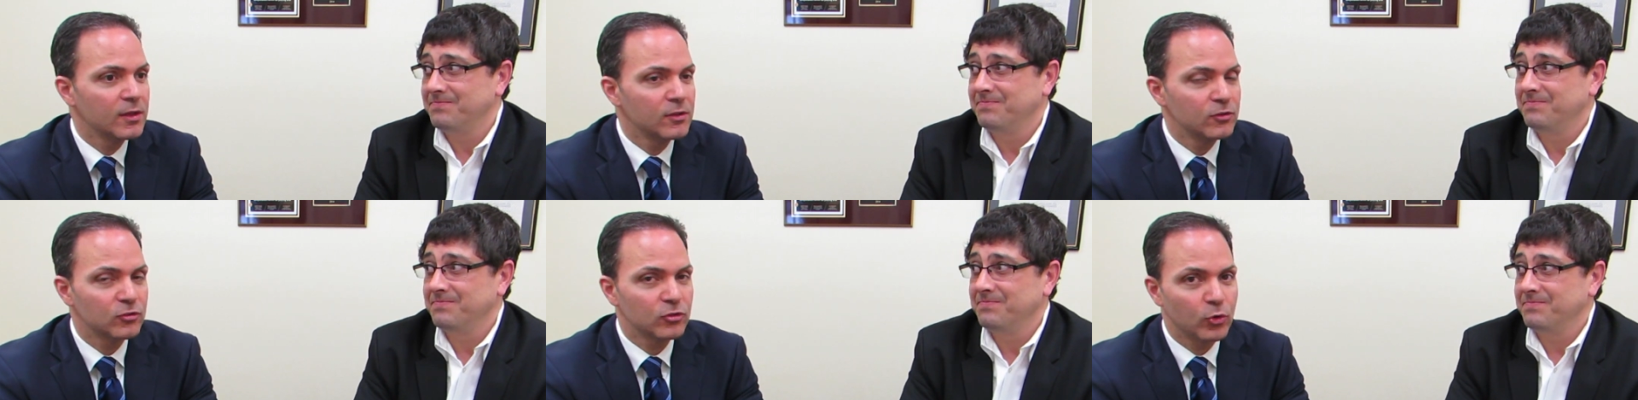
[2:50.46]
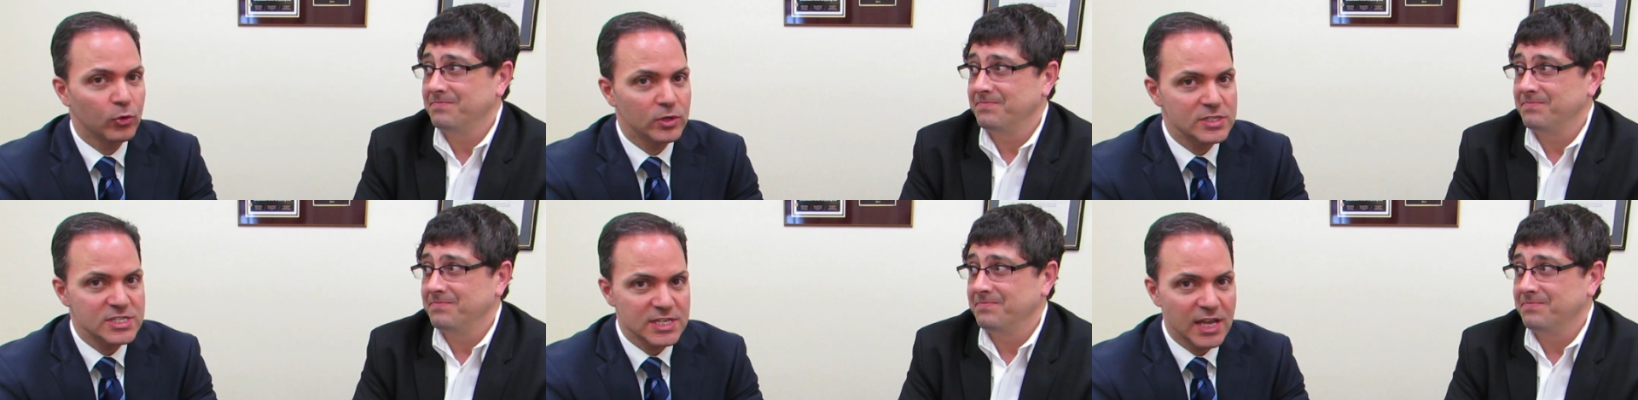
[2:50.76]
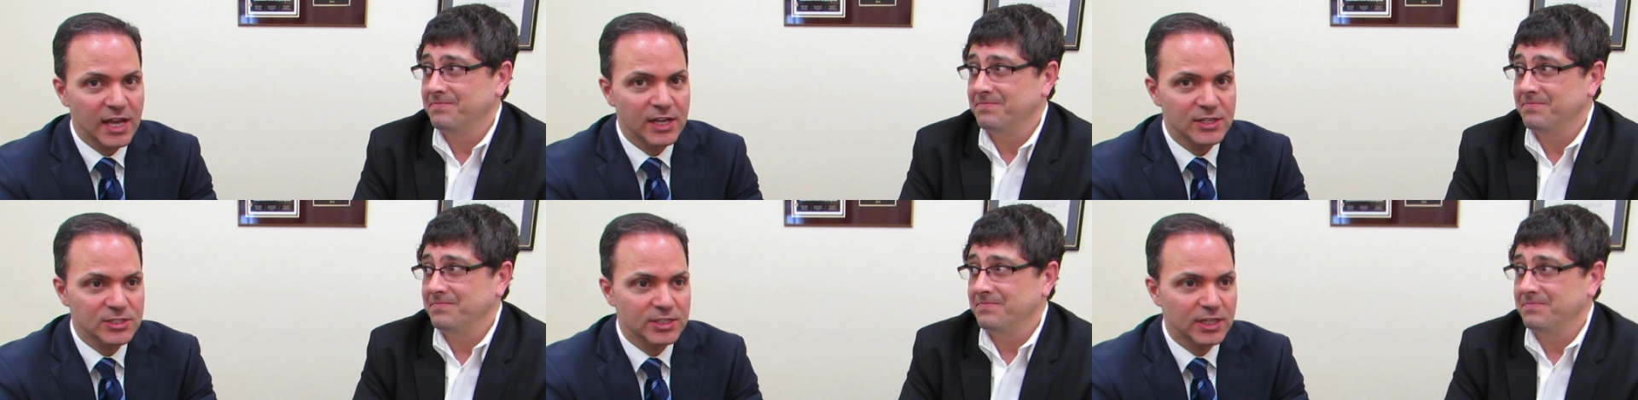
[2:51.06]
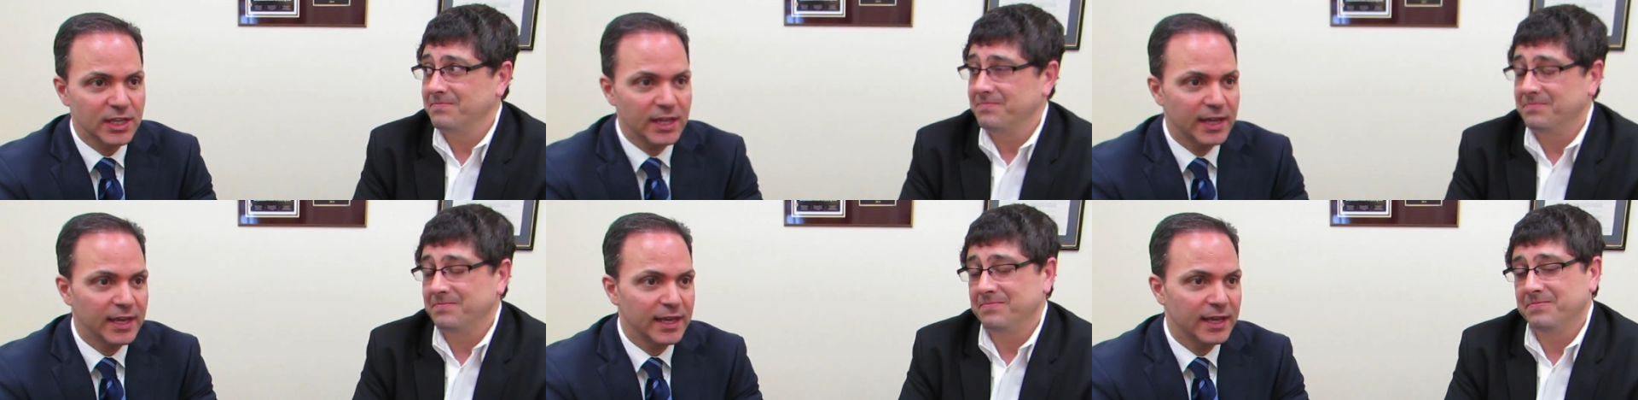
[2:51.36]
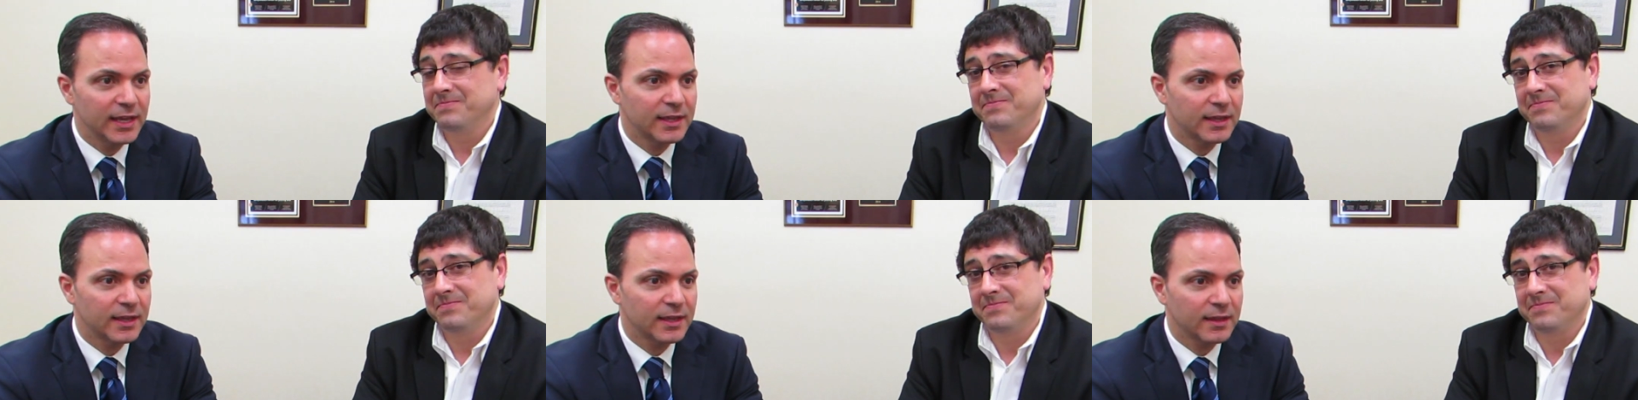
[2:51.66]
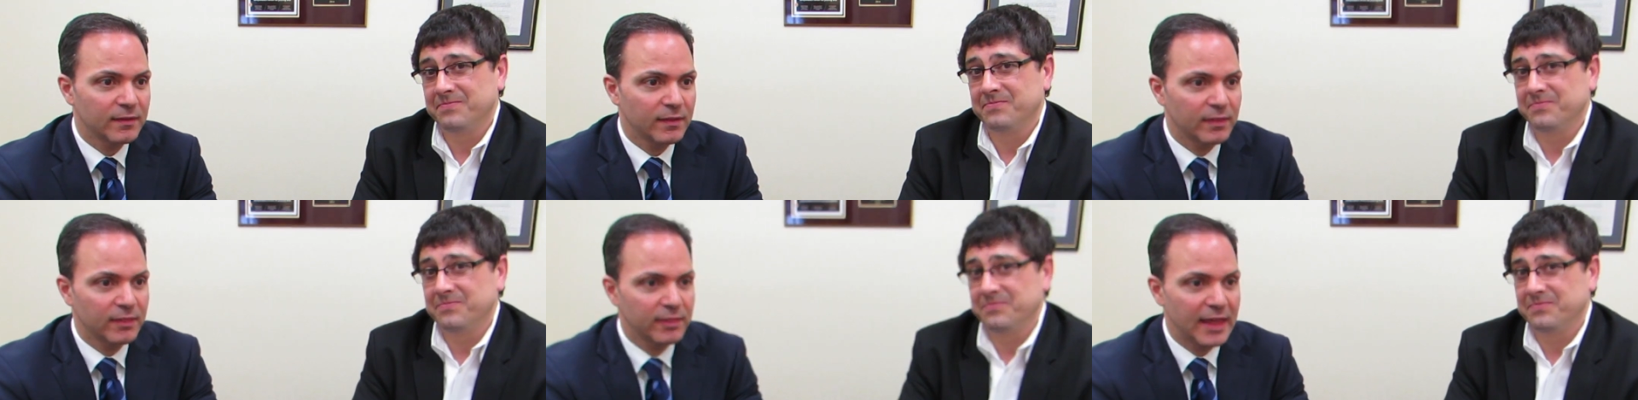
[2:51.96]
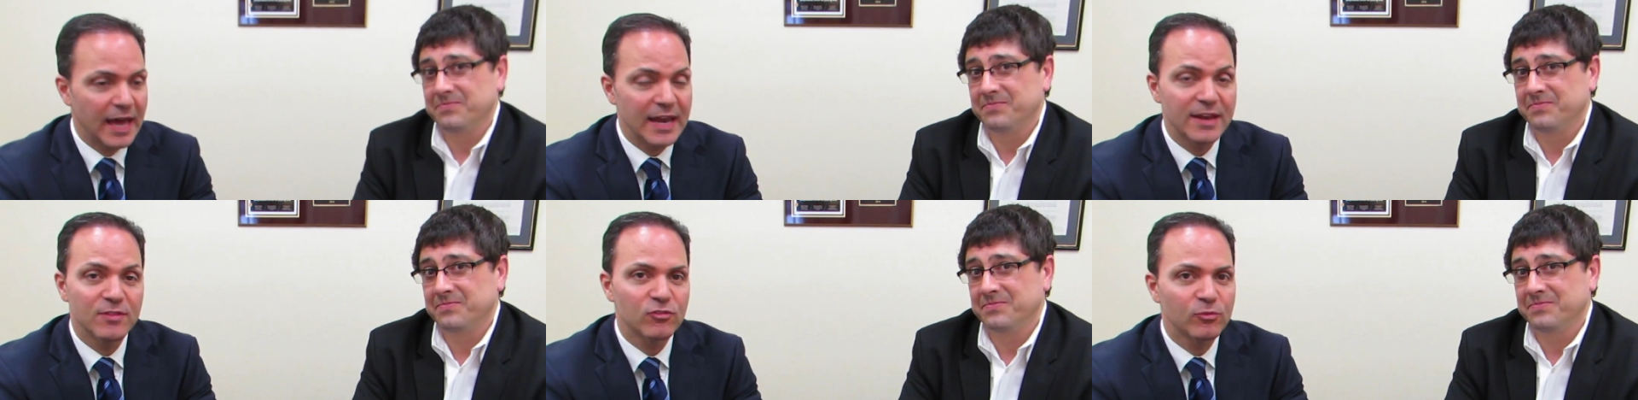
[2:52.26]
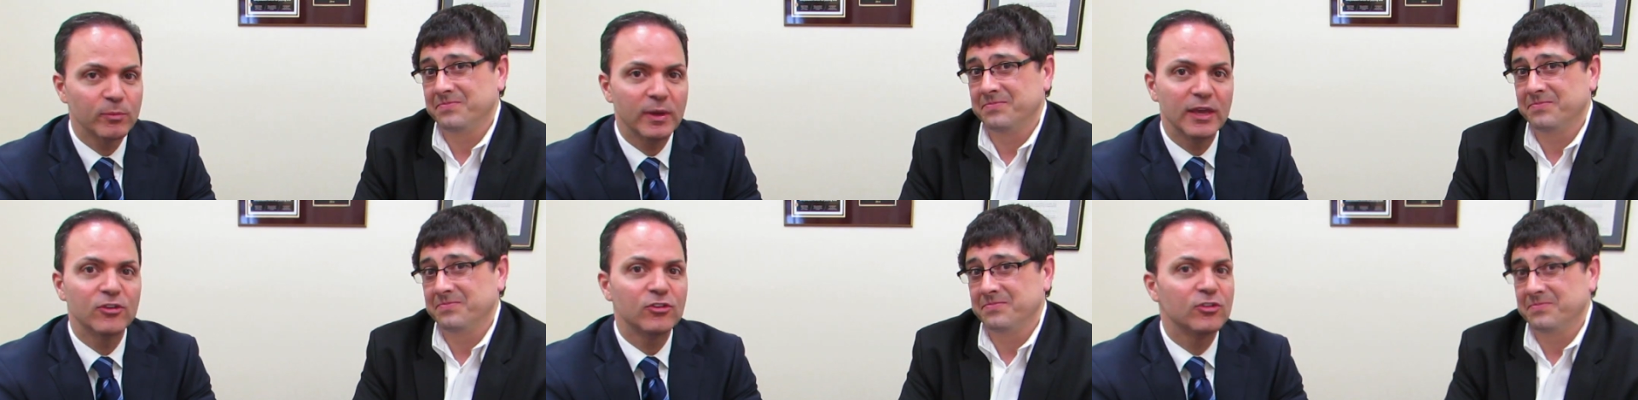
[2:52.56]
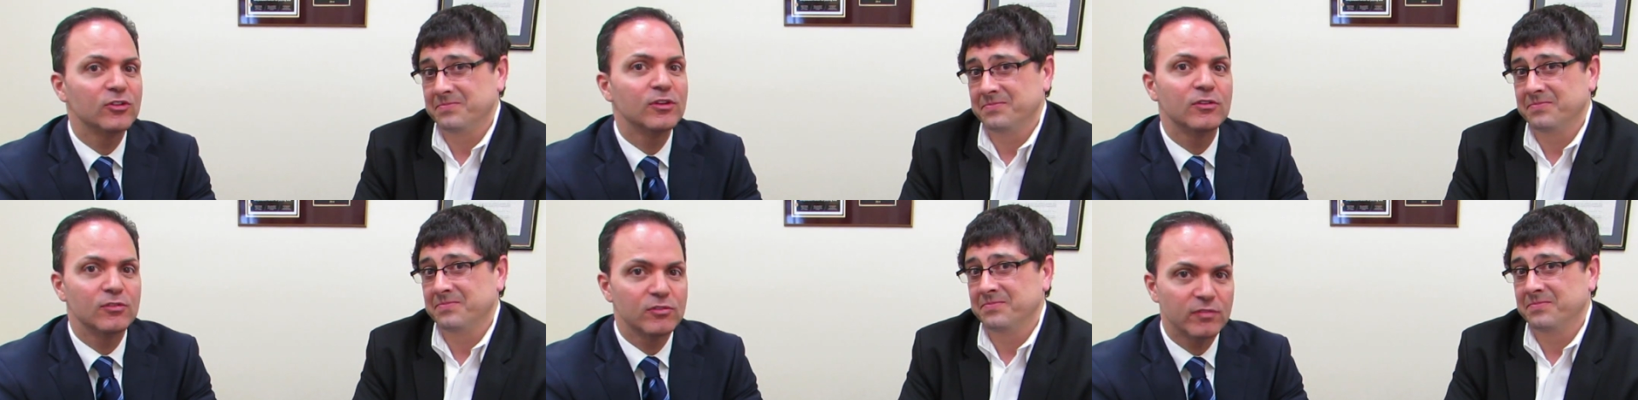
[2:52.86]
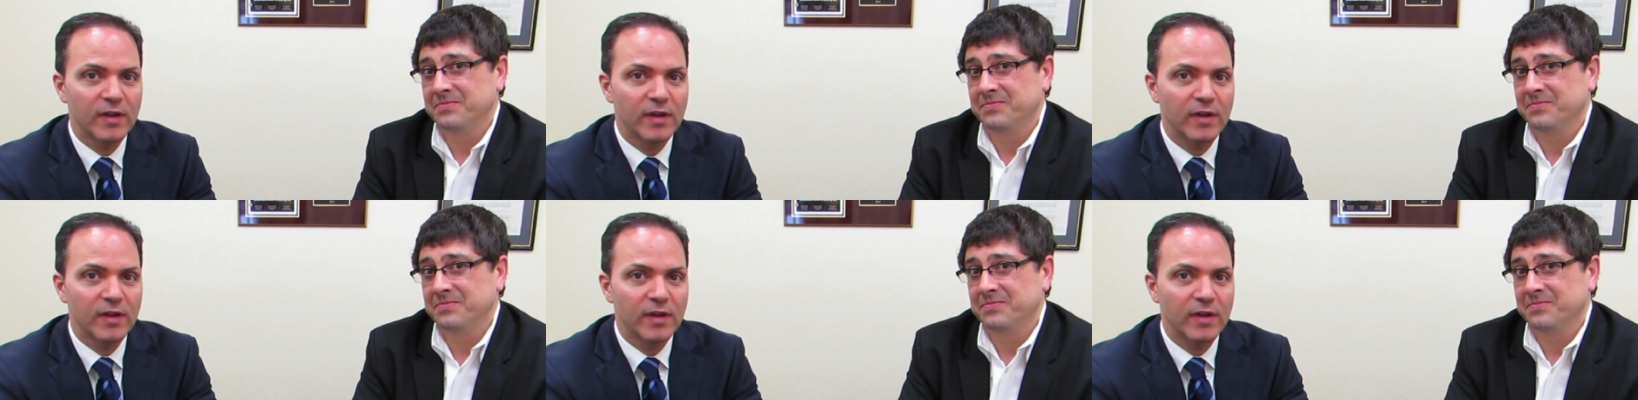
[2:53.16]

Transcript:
Speaker 1: So it sounds like that information is